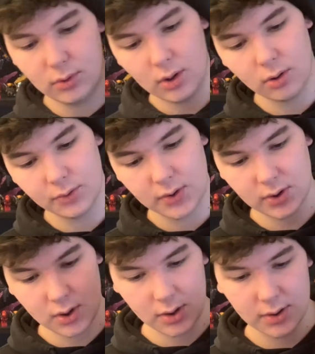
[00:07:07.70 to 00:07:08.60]
gold
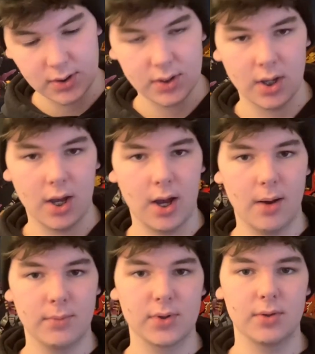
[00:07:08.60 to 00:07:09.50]
studs,
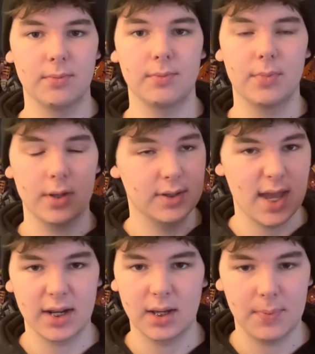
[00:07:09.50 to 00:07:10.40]
some
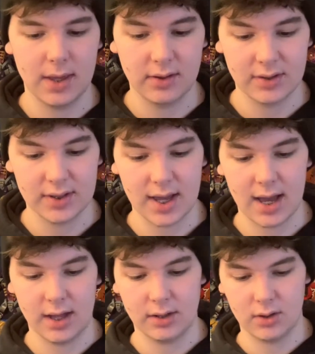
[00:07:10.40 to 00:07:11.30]
Technic pins,
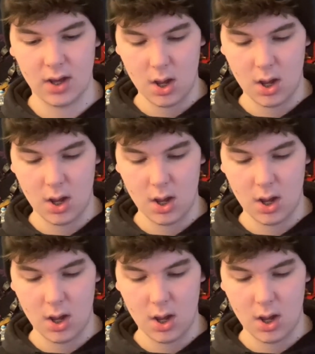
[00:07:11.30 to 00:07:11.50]
and